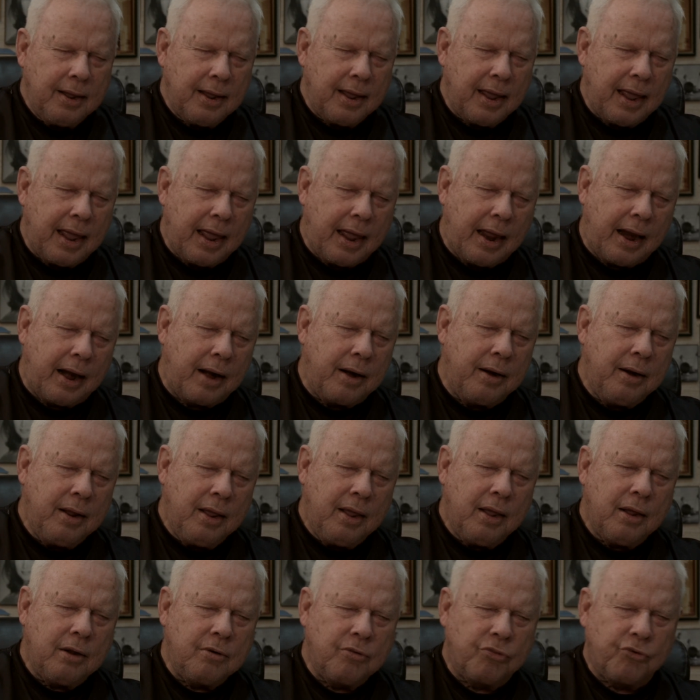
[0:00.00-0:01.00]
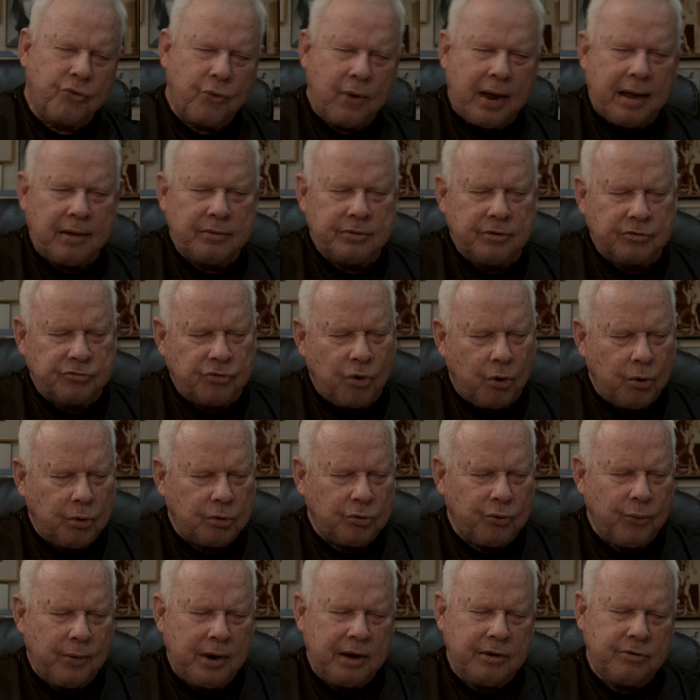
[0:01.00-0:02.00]
And throughout this whole
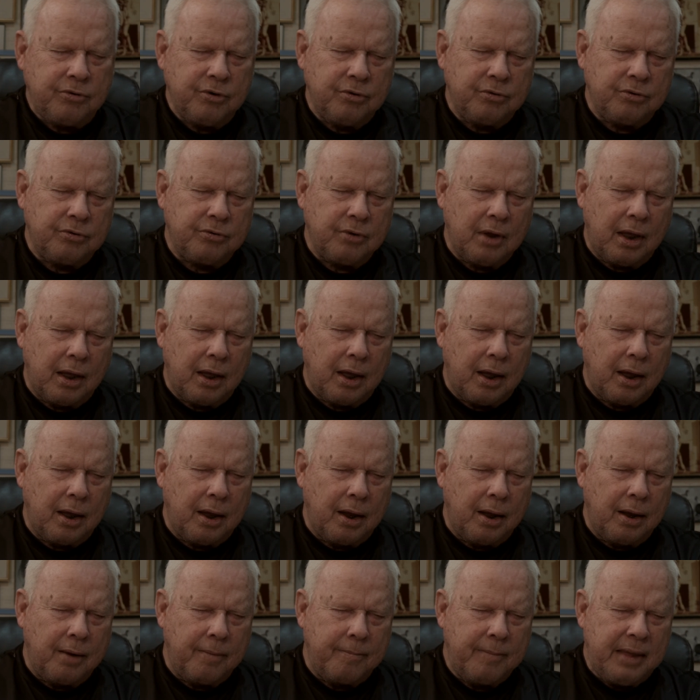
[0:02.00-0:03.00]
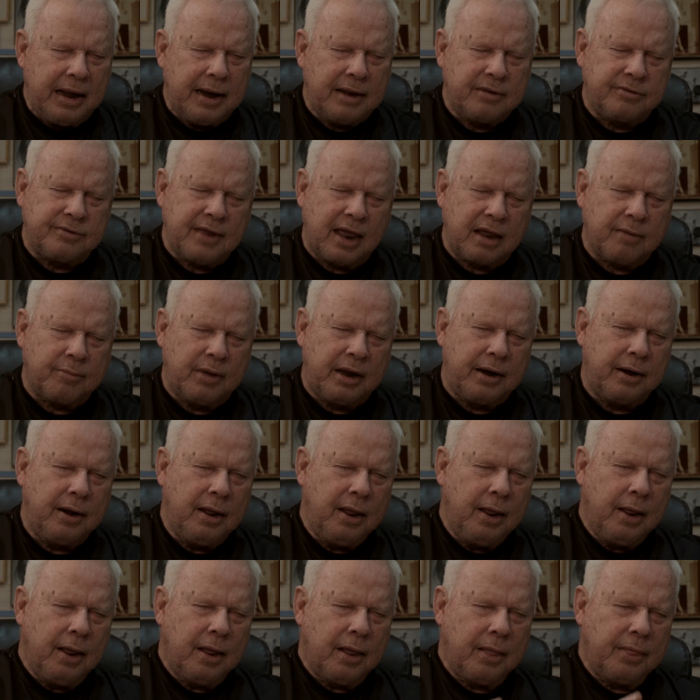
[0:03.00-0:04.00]
22-minute segment,
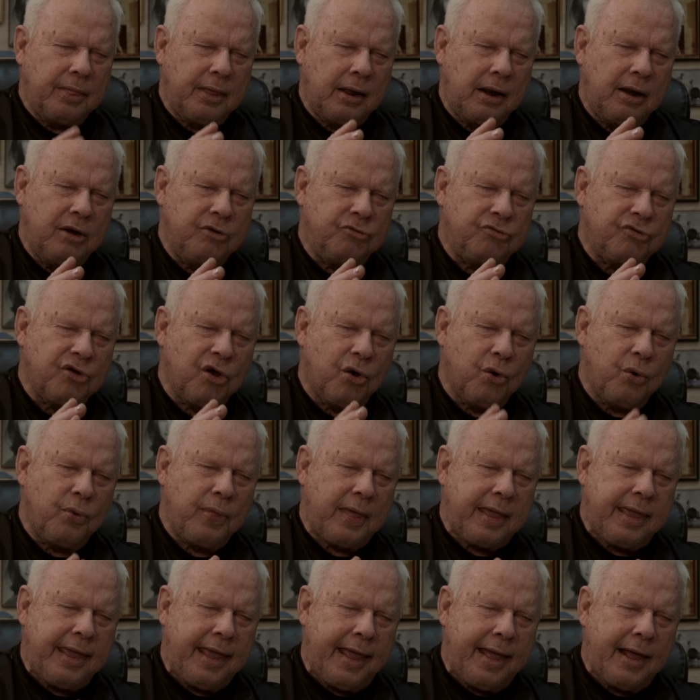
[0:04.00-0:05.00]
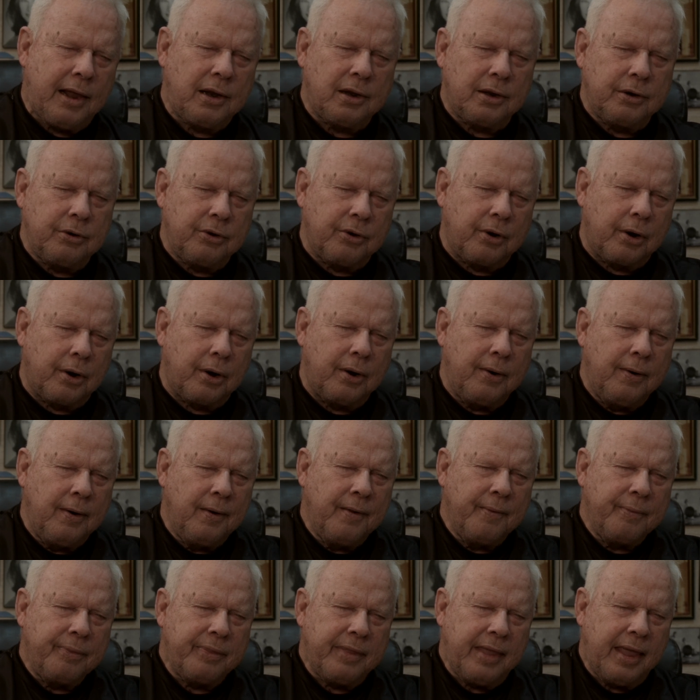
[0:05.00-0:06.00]
they show the calendar
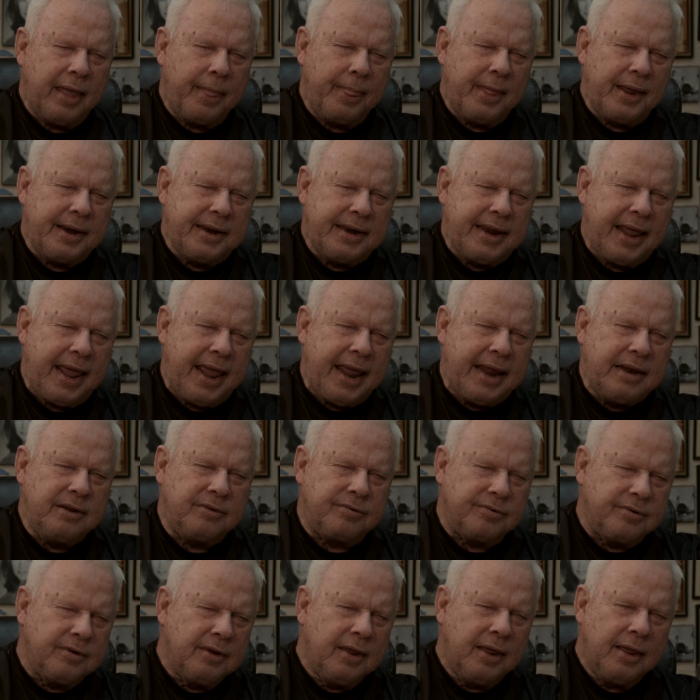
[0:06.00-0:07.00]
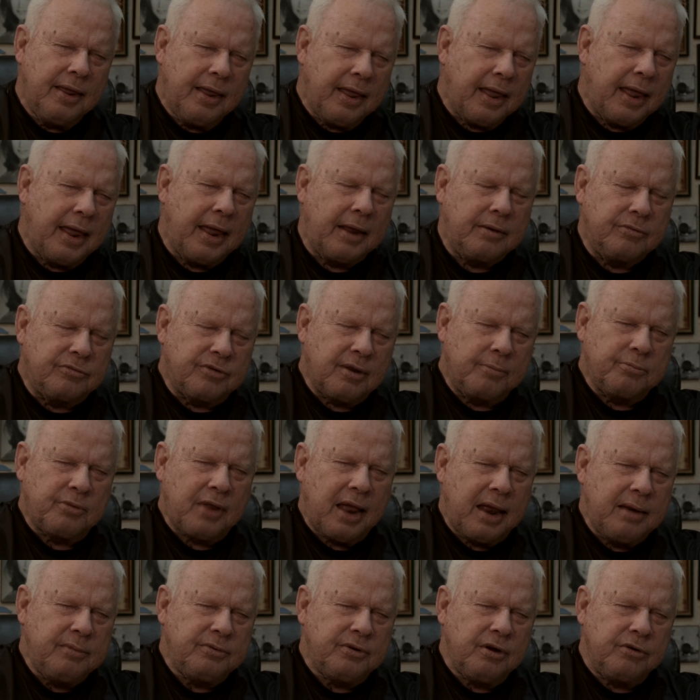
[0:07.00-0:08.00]
and the dates, and
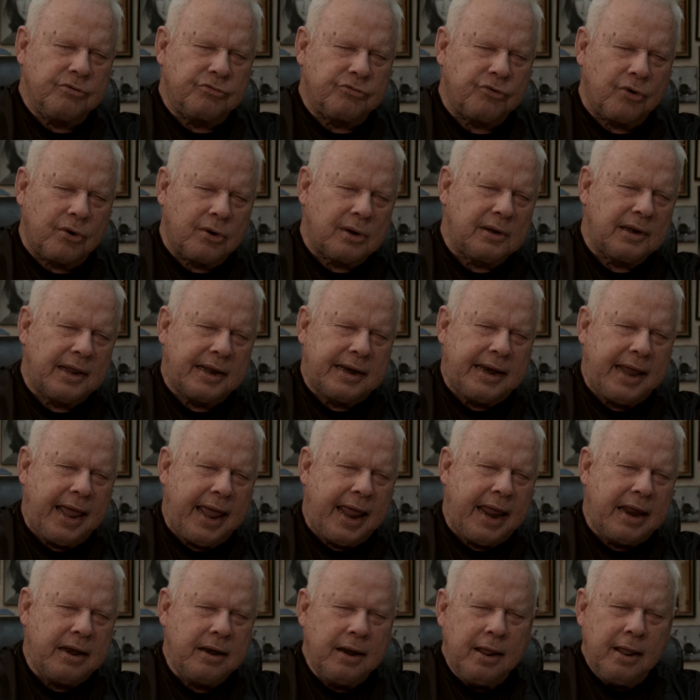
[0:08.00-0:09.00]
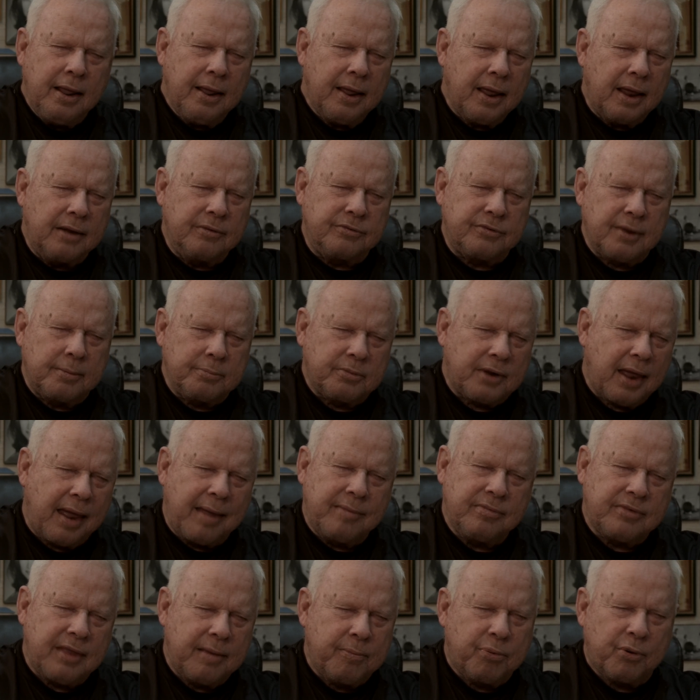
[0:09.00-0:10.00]
sometimes they circle a date, and
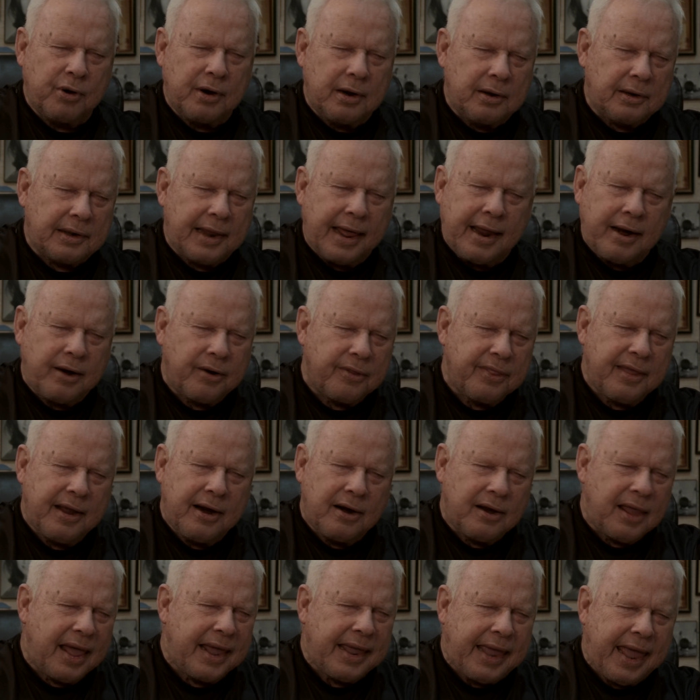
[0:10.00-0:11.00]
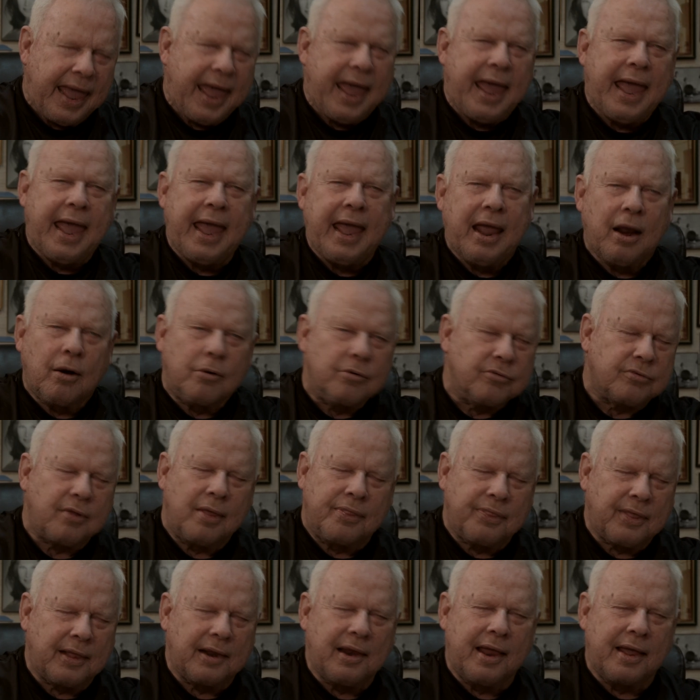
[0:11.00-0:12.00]
sometimes they put a letter there like A or
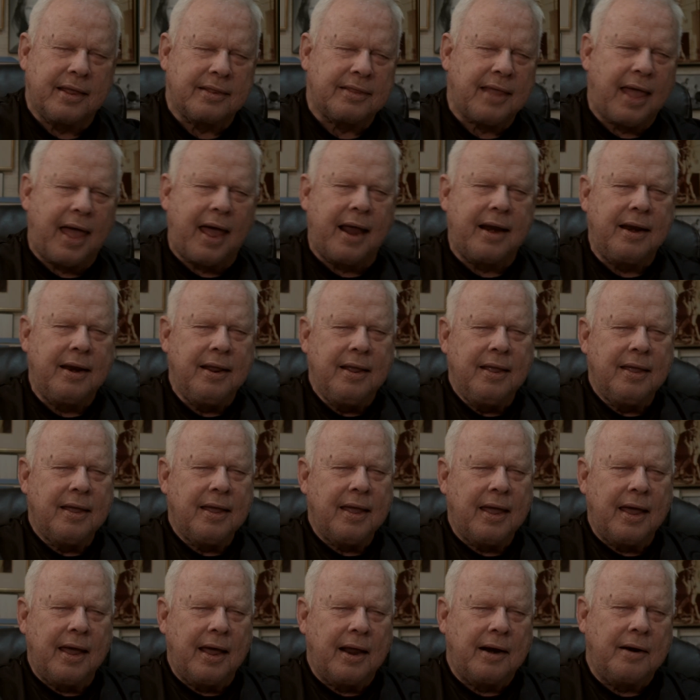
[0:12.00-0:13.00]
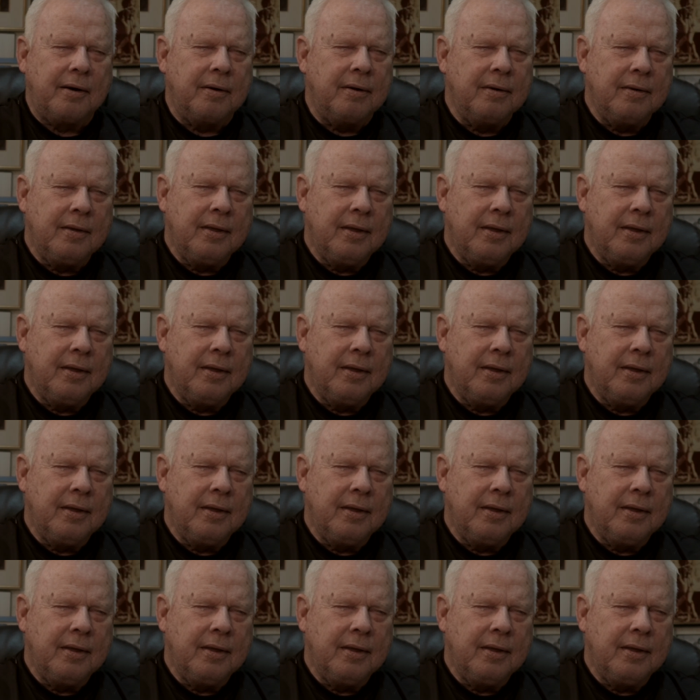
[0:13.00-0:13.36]
something like that. And,